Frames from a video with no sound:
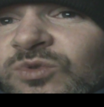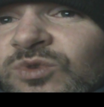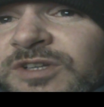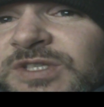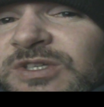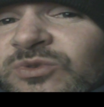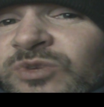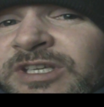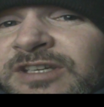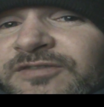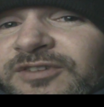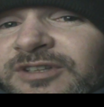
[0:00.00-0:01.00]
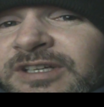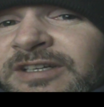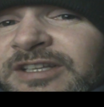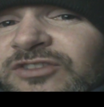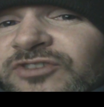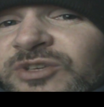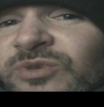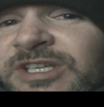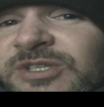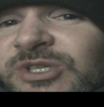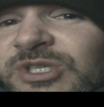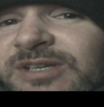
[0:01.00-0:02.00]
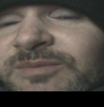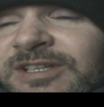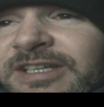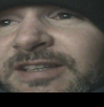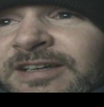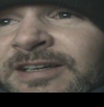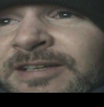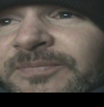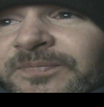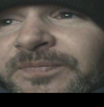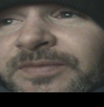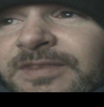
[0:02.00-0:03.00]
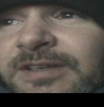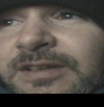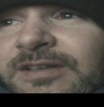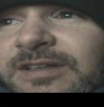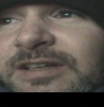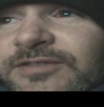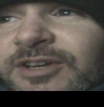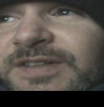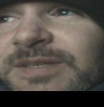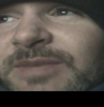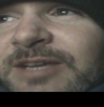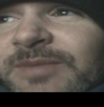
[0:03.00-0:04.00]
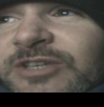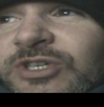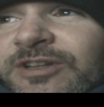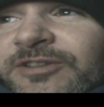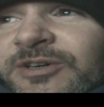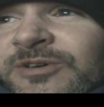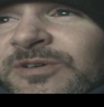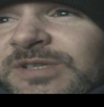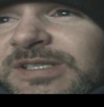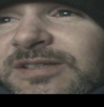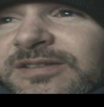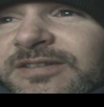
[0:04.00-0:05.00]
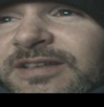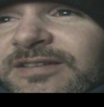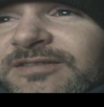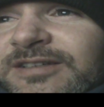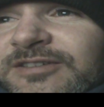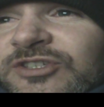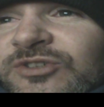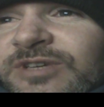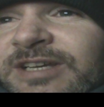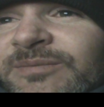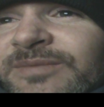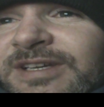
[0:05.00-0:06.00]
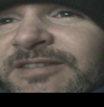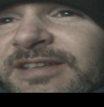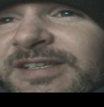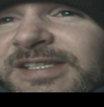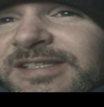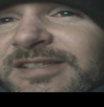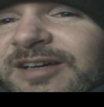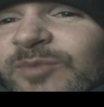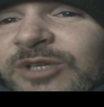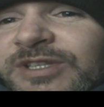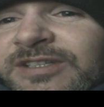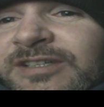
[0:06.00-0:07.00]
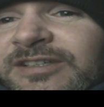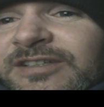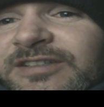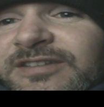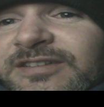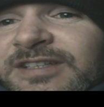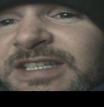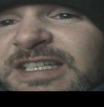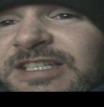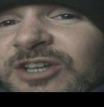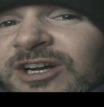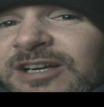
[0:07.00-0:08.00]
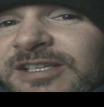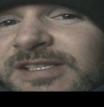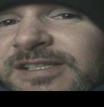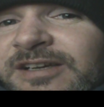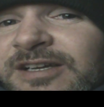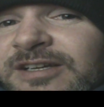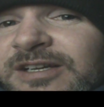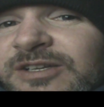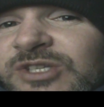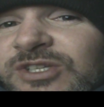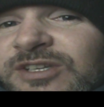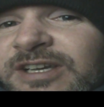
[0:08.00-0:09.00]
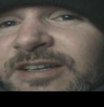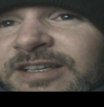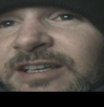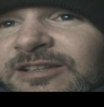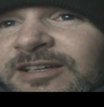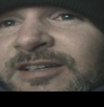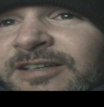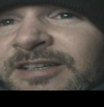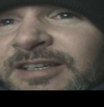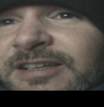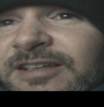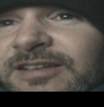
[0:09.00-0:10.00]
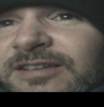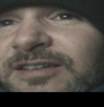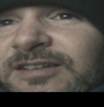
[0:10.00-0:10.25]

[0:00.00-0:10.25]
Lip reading: once a week for like 3 weeks or something like that. Forgot to make mention of those to him in this about the detox. So you gotta get like